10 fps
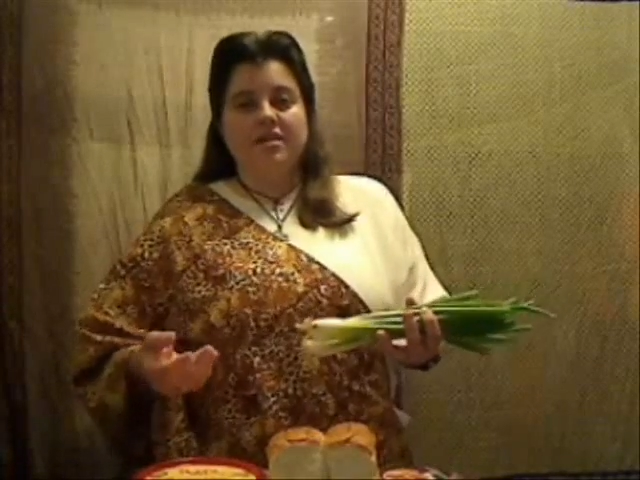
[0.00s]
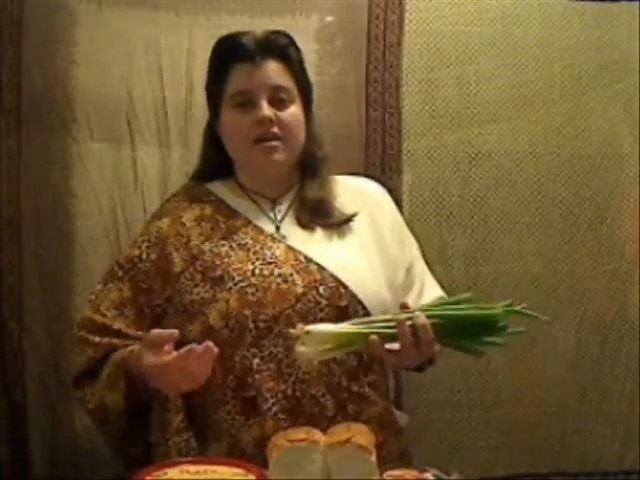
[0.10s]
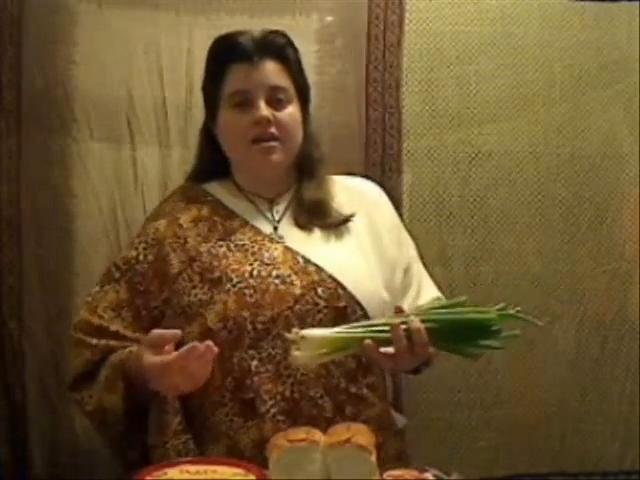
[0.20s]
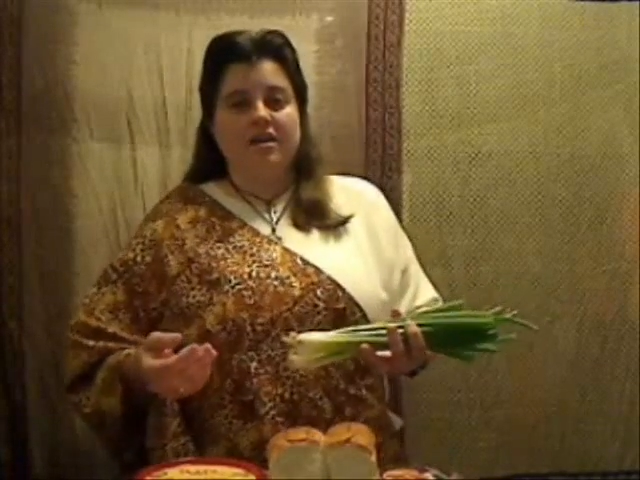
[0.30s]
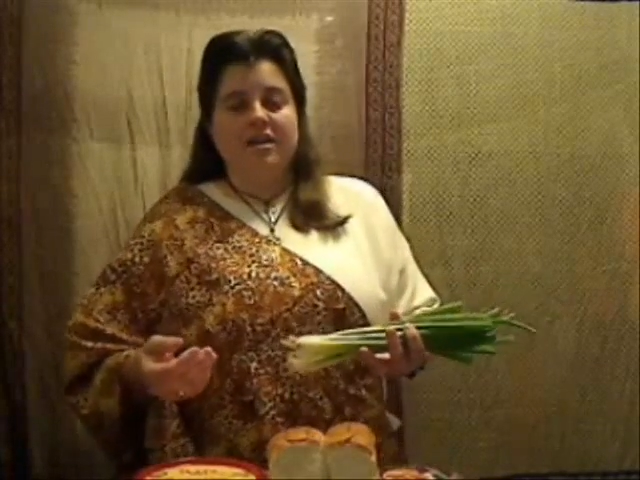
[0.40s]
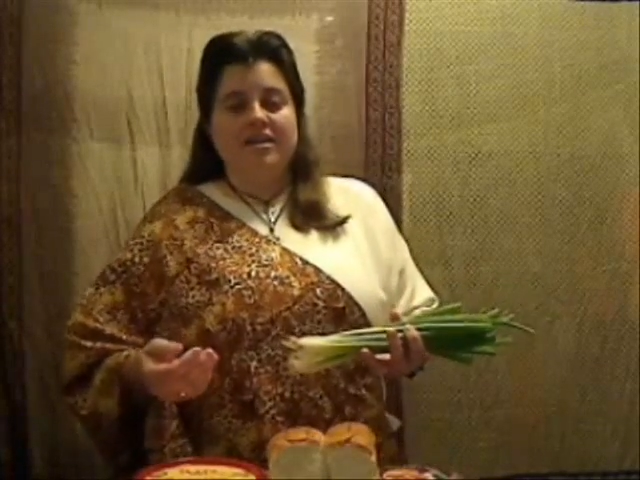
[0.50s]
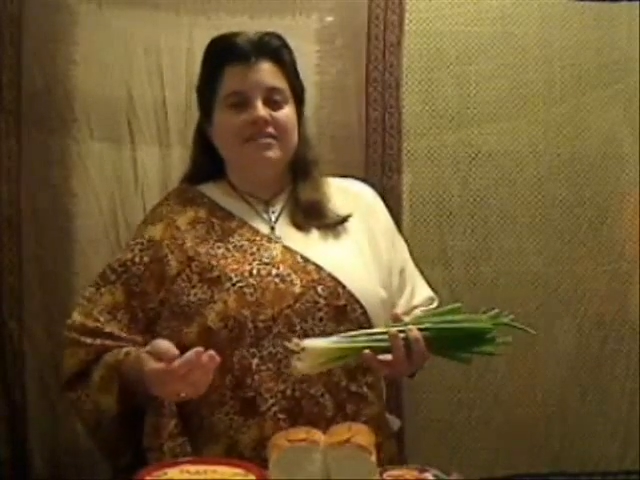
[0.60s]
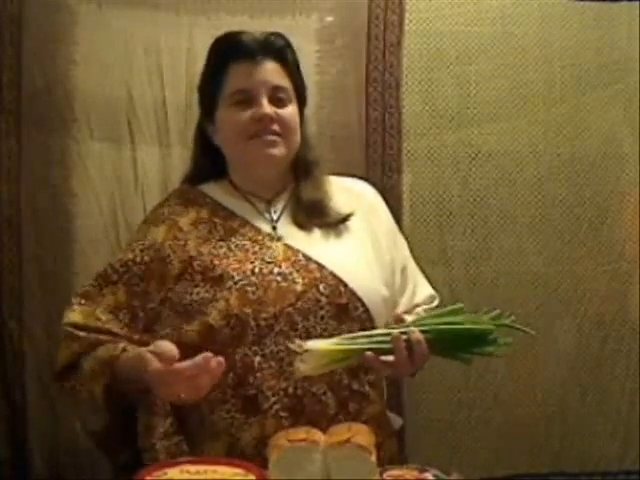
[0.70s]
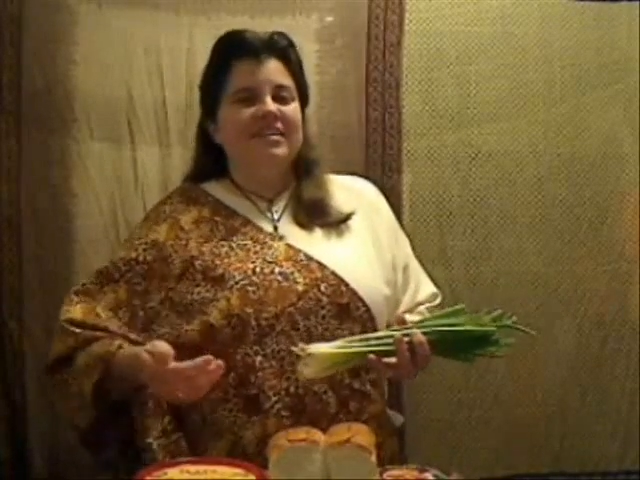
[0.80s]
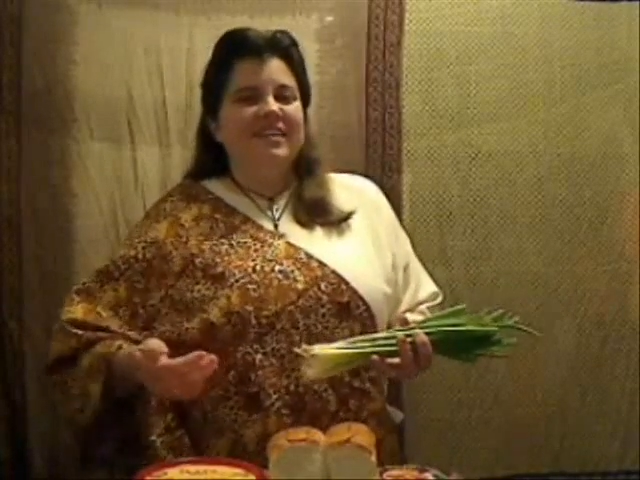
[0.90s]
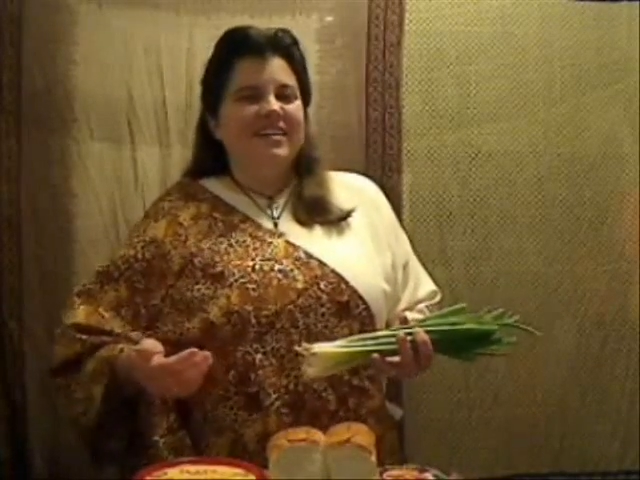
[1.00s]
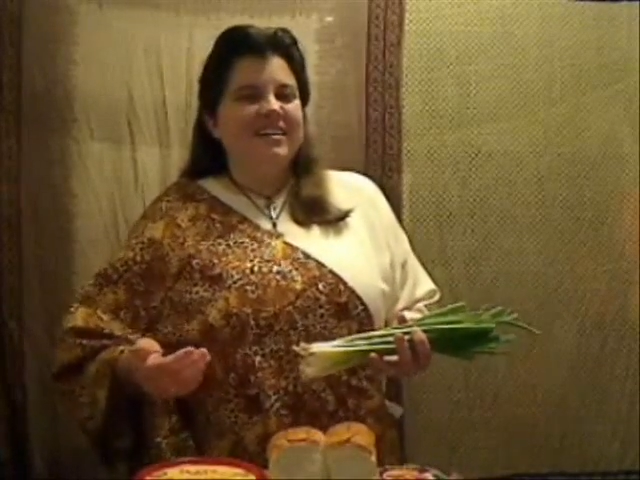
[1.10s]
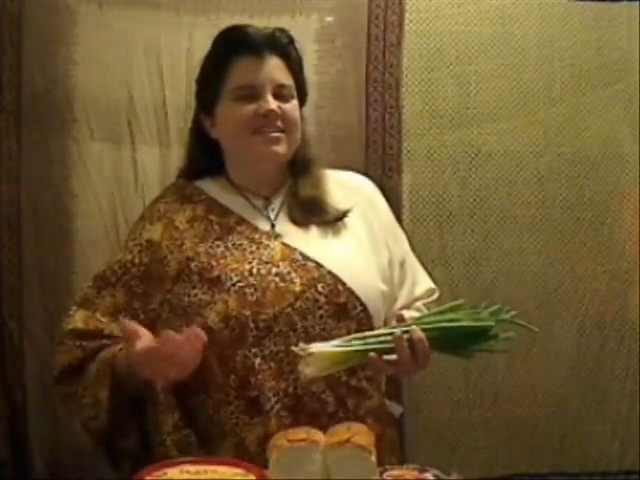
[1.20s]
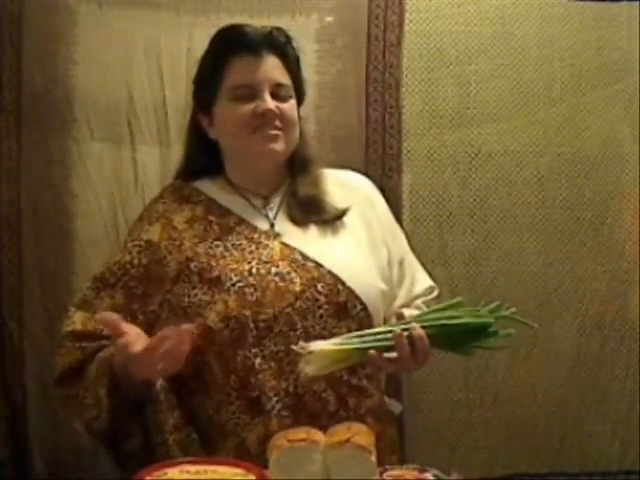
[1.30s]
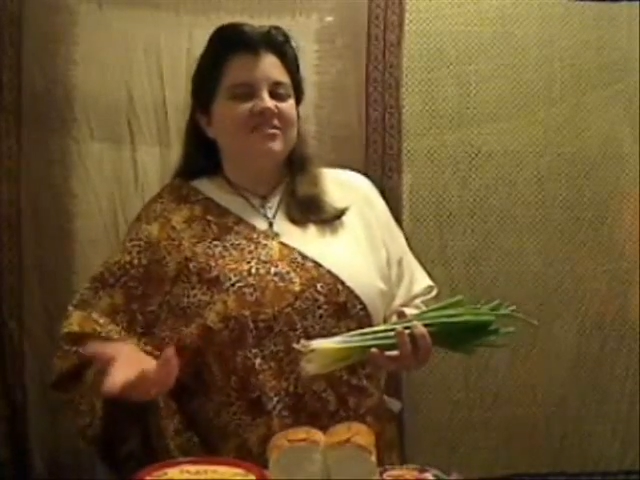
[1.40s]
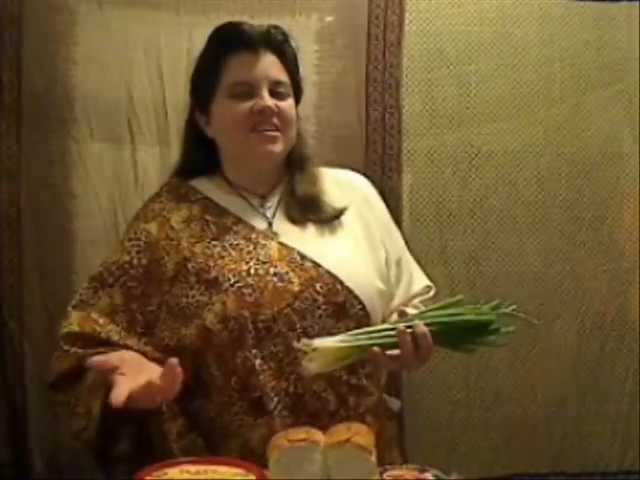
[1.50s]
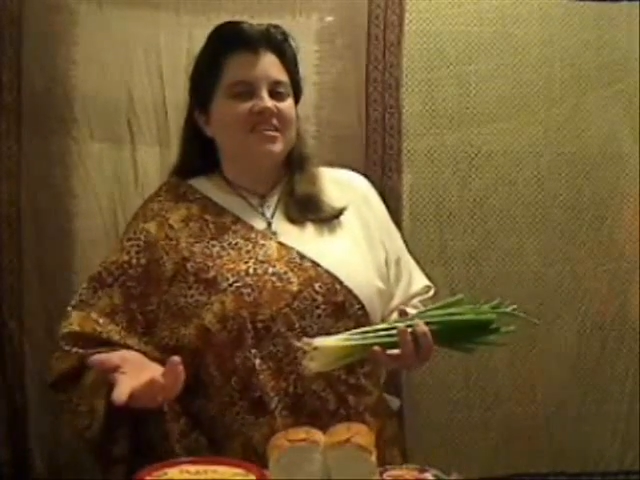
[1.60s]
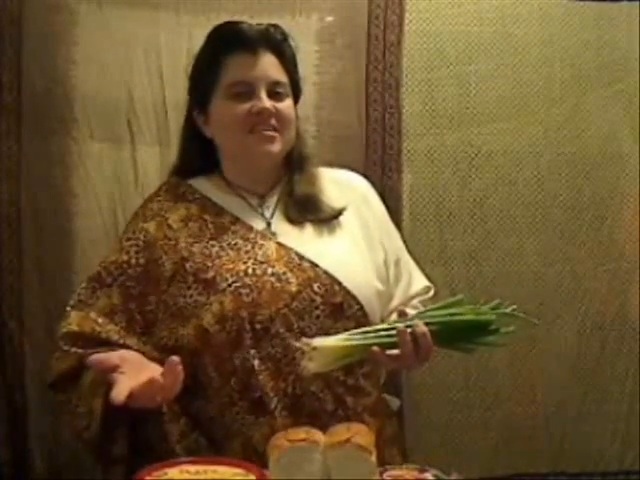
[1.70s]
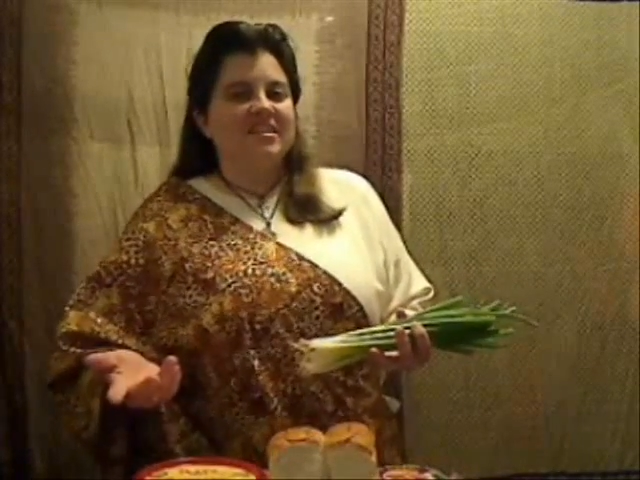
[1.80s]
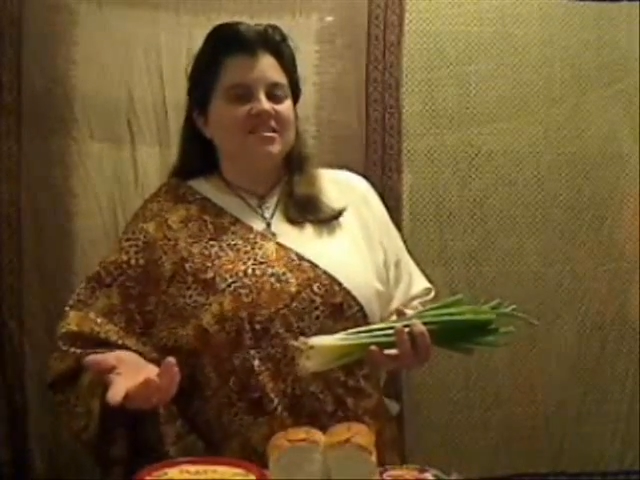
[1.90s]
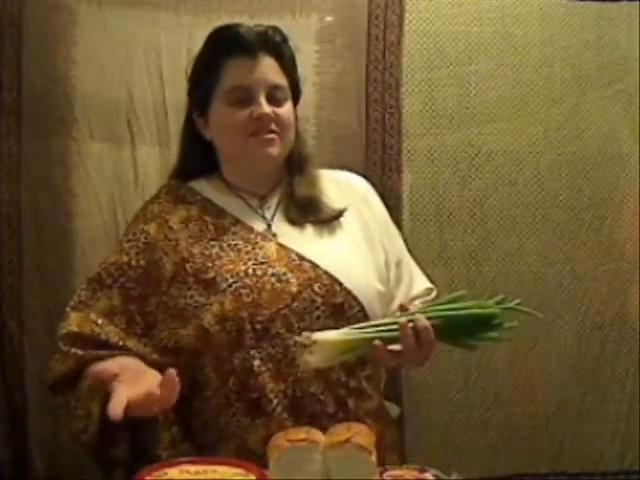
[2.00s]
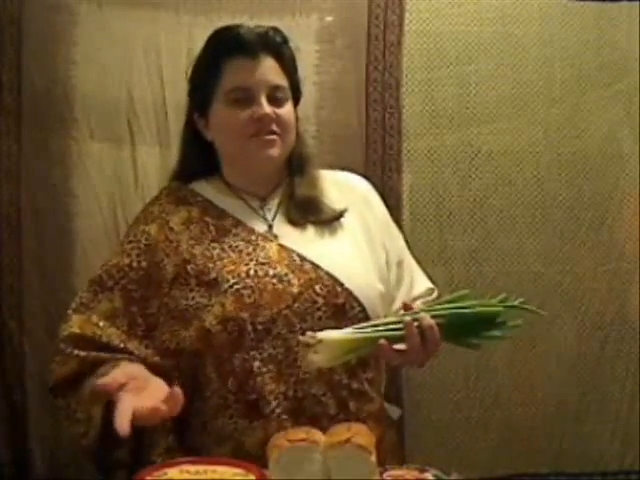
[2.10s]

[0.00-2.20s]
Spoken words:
And, you know, the funny thing is if